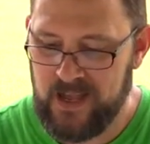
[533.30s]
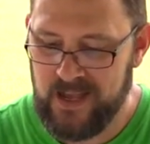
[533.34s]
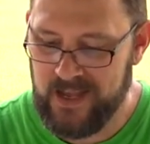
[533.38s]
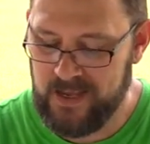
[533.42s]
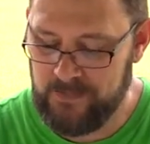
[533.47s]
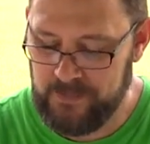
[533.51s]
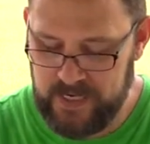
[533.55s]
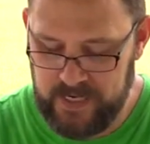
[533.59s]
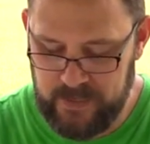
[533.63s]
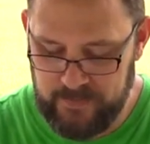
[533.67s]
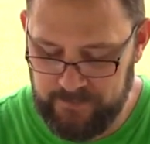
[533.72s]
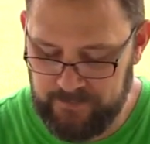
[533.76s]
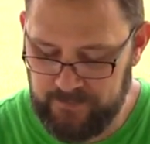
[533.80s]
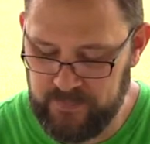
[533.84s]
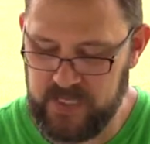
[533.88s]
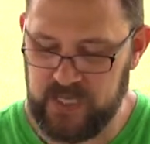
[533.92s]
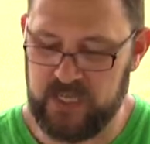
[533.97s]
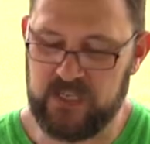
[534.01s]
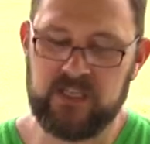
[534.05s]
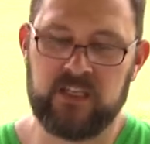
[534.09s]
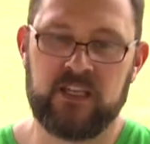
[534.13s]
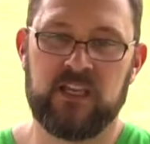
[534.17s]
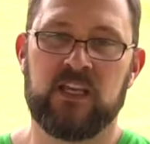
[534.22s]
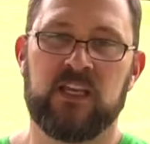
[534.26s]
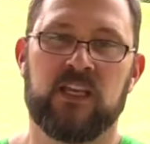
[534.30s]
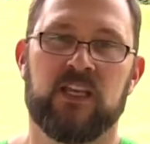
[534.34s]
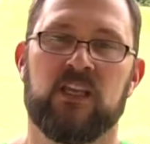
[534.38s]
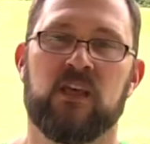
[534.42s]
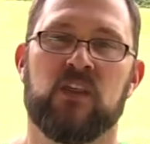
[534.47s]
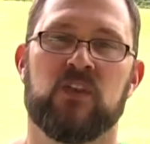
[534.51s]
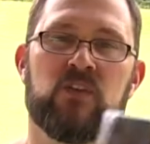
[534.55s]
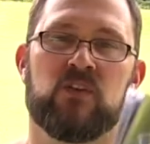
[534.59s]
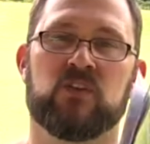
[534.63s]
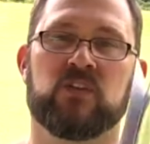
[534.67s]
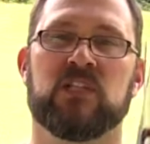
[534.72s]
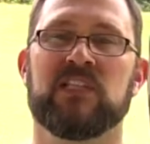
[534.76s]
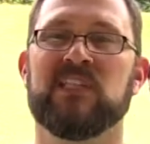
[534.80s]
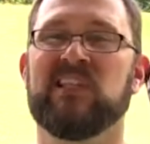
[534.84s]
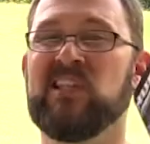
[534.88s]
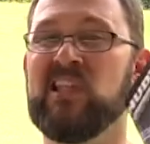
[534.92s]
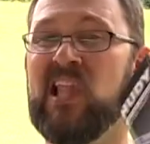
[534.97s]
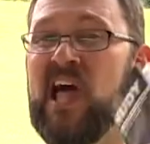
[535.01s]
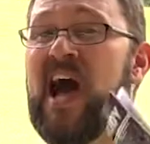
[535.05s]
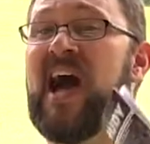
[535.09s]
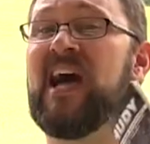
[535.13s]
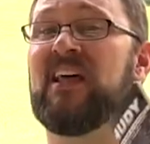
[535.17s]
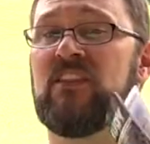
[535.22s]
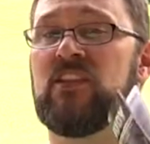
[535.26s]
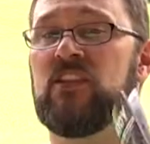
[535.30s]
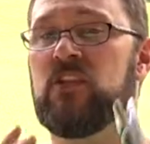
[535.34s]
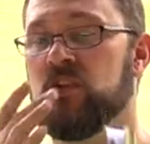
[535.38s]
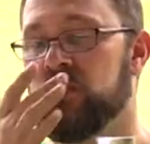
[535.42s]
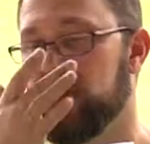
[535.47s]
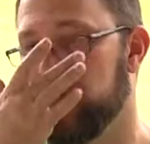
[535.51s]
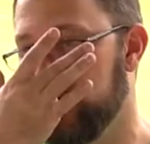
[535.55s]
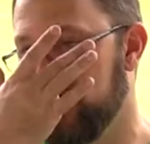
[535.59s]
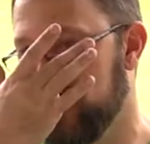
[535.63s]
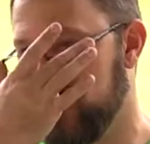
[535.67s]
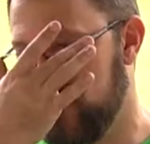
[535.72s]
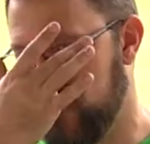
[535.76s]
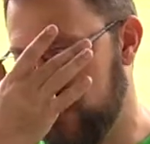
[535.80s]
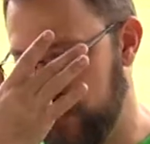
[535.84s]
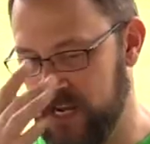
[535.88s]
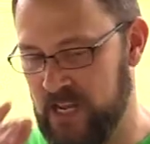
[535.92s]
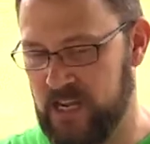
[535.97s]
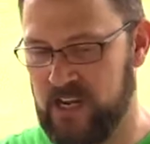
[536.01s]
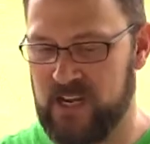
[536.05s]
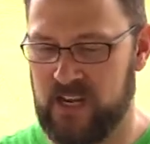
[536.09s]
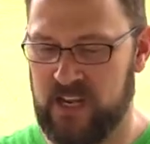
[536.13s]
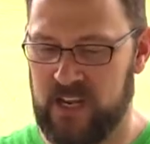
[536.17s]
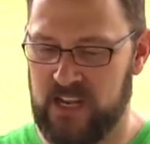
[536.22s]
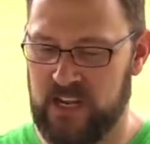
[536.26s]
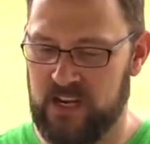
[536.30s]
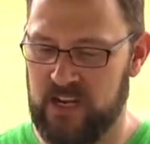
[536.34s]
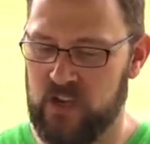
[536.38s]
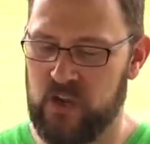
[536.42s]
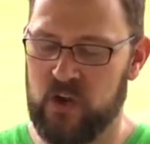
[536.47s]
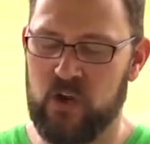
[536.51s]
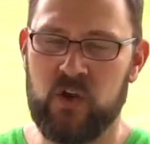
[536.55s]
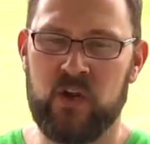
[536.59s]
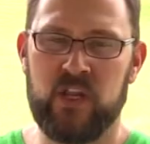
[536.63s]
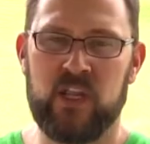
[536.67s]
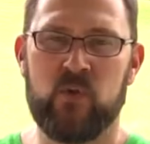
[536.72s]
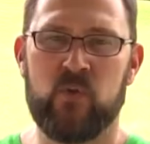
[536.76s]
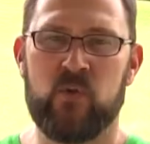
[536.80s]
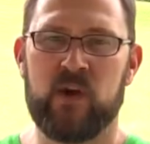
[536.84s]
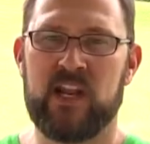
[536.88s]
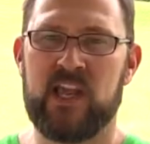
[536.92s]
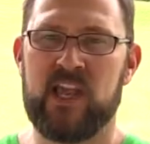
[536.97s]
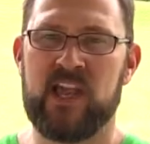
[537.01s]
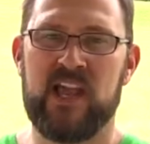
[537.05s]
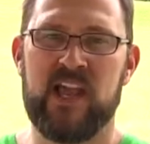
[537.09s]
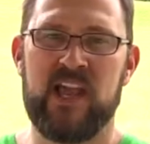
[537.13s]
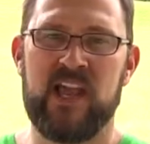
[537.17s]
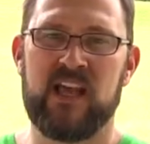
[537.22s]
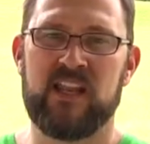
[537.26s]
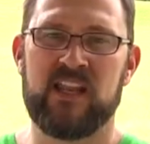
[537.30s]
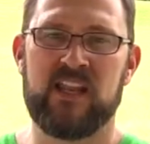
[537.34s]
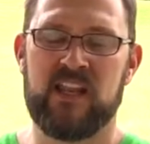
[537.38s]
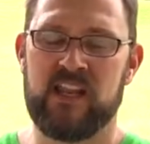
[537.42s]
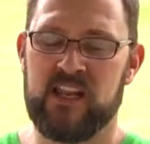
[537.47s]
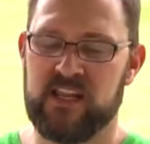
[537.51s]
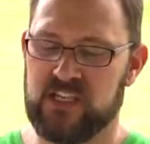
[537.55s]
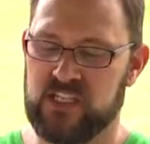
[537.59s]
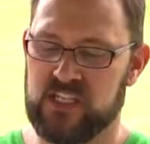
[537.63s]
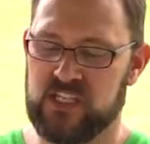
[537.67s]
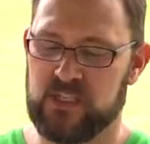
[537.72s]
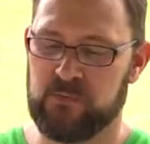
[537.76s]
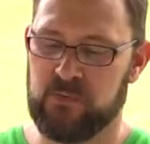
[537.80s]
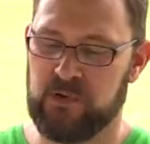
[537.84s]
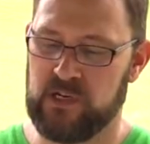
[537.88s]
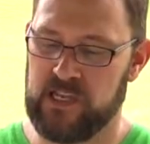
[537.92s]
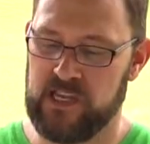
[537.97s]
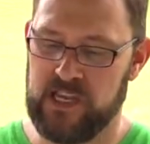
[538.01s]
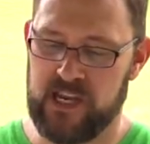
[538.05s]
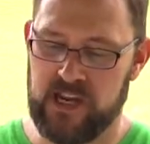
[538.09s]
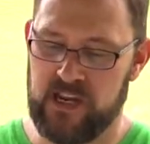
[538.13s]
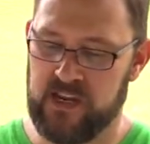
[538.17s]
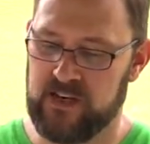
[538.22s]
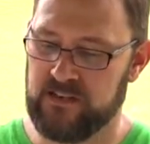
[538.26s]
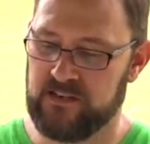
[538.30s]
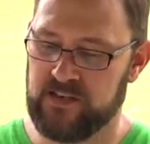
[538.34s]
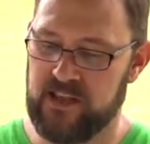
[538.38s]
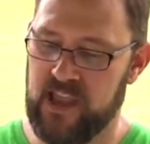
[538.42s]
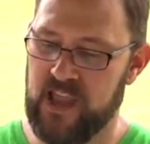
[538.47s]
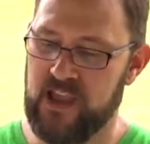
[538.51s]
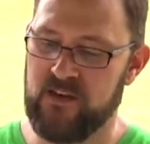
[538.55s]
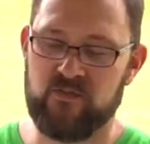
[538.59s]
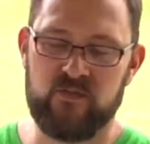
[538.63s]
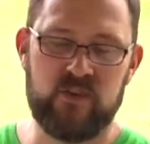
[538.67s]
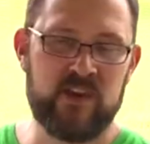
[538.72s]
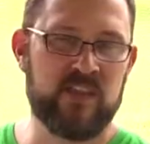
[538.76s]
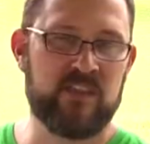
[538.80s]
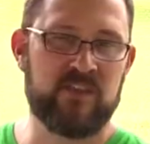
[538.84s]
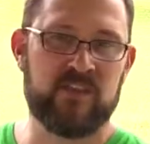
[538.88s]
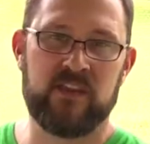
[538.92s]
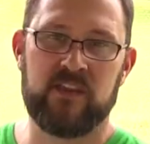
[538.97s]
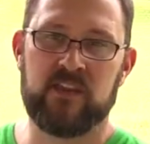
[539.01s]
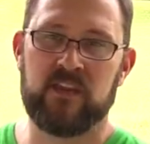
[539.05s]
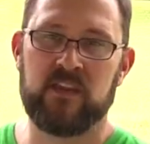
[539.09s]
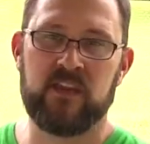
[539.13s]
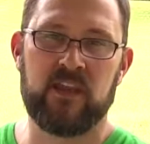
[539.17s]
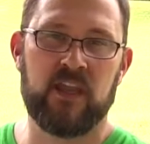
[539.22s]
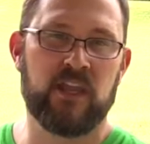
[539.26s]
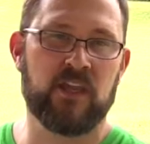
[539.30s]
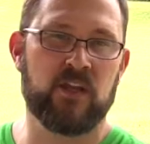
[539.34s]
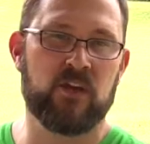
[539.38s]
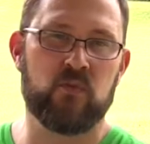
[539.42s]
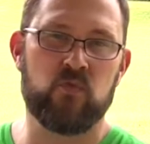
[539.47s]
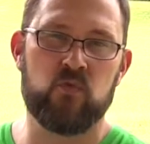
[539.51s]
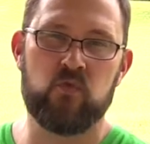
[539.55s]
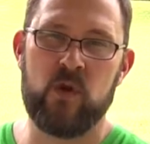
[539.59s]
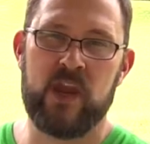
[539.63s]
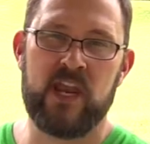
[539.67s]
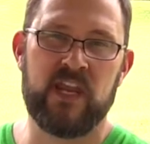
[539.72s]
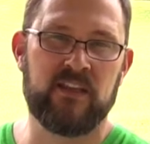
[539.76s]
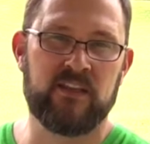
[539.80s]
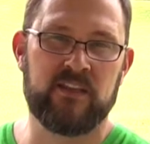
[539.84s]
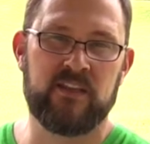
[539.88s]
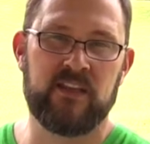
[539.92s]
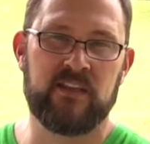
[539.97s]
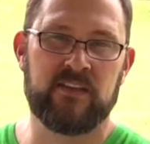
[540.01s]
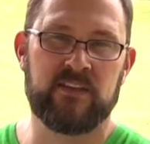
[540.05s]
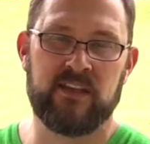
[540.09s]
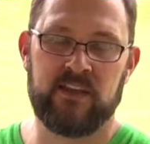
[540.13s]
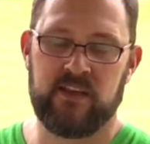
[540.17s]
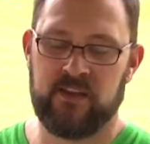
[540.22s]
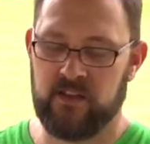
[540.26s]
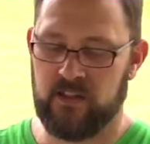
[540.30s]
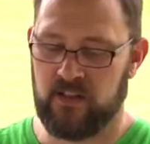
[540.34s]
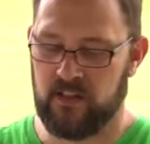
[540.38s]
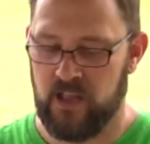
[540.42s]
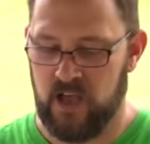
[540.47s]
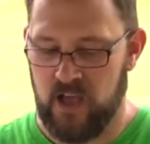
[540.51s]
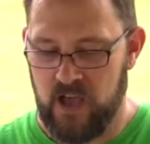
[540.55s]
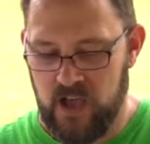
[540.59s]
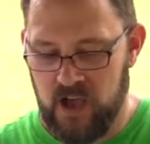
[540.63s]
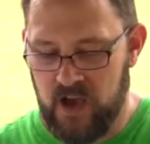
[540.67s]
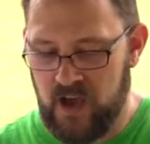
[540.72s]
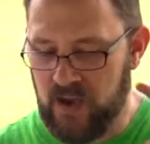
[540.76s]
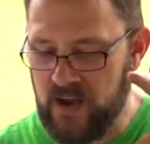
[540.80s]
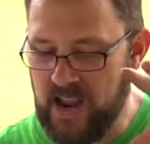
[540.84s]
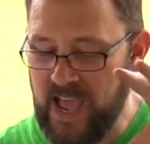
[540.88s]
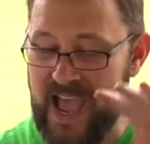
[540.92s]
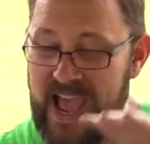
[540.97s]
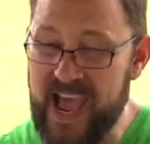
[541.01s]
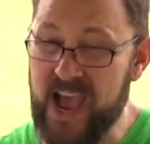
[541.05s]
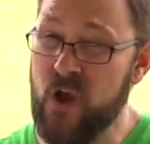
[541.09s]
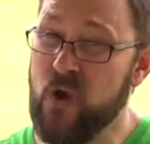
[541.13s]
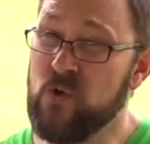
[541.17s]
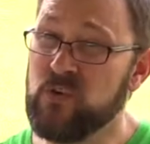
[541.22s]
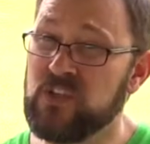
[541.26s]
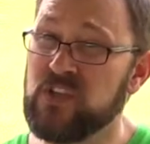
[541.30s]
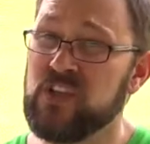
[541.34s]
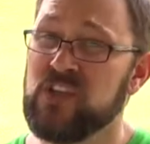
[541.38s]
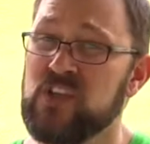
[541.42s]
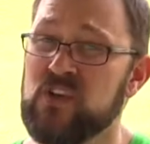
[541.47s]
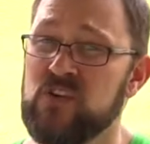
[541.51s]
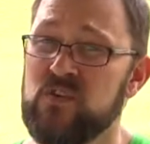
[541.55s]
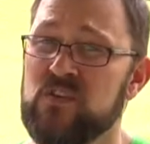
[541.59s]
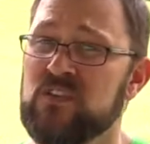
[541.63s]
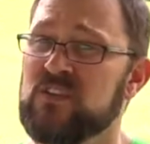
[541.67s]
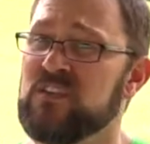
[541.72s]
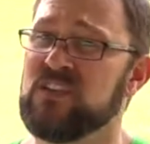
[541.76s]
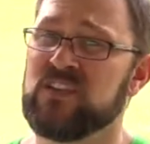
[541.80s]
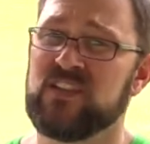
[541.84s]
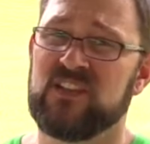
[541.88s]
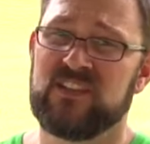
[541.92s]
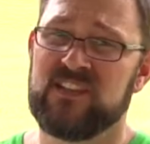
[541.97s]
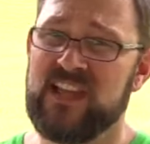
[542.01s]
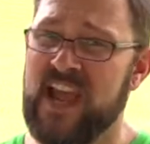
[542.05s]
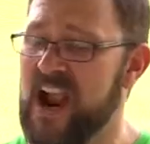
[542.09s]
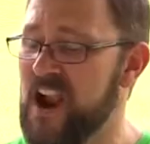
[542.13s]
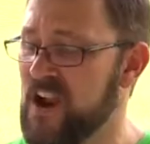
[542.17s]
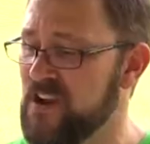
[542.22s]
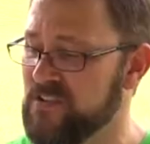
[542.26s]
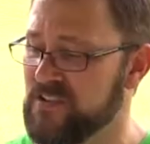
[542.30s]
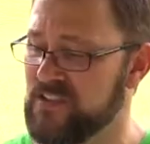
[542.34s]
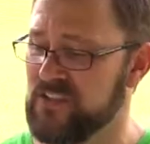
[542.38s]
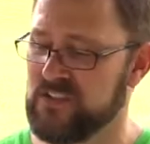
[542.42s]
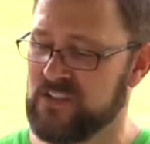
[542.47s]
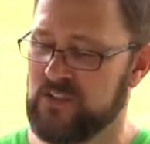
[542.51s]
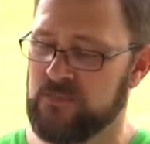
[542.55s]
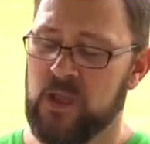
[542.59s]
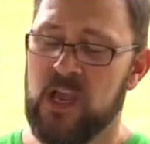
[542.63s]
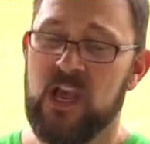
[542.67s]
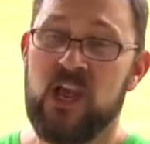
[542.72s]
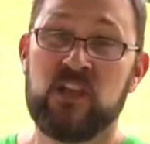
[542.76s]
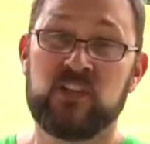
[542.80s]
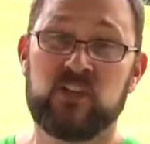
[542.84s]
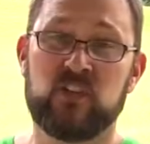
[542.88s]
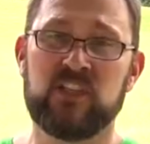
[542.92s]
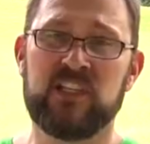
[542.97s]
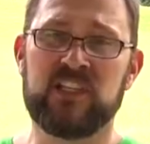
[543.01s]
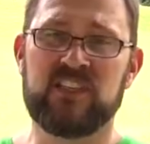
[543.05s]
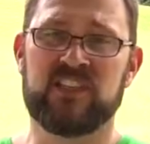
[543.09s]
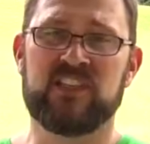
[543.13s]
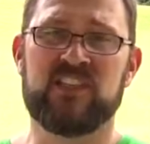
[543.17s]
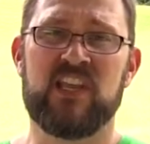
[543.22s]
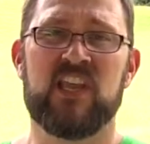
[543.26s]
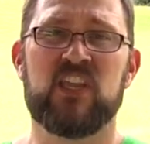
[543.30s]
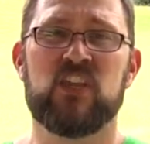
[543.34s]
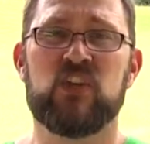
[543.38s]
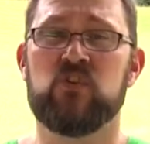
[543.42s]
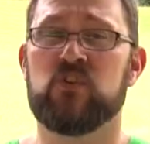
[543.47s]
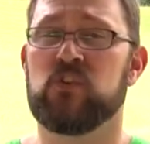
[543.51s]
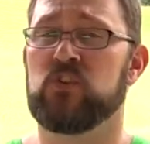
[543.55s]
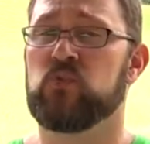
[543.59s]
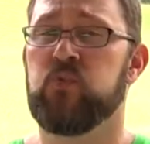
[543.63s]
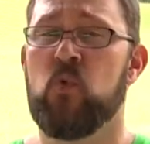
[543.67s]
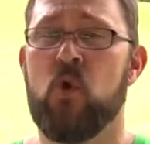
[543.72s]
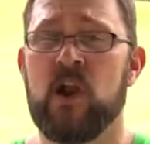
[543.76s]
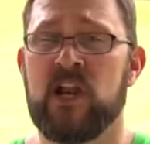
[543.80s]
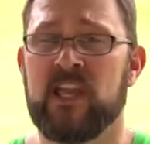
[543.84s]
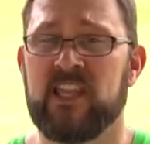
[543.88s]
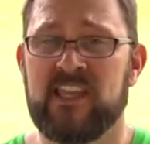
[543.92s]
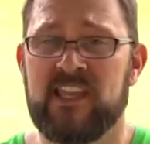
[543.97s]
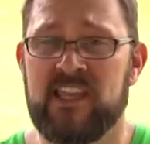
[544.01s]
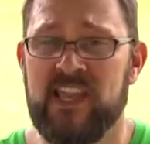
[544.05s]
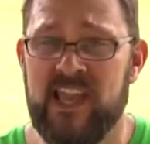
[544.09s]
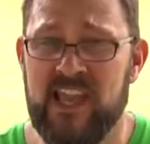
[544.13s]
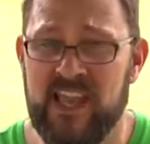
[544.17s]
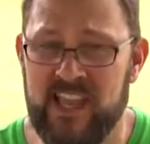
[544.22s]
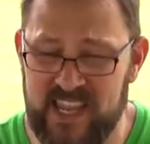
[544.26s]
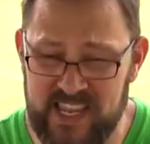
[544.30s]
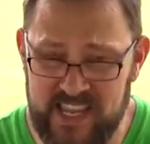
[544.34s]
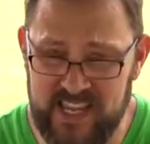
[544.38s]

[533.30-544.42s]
I mean, there's a lot that you can do, and HUDY went ahead and explained everything in great detail on how to use this entire system. So let's say you just want to get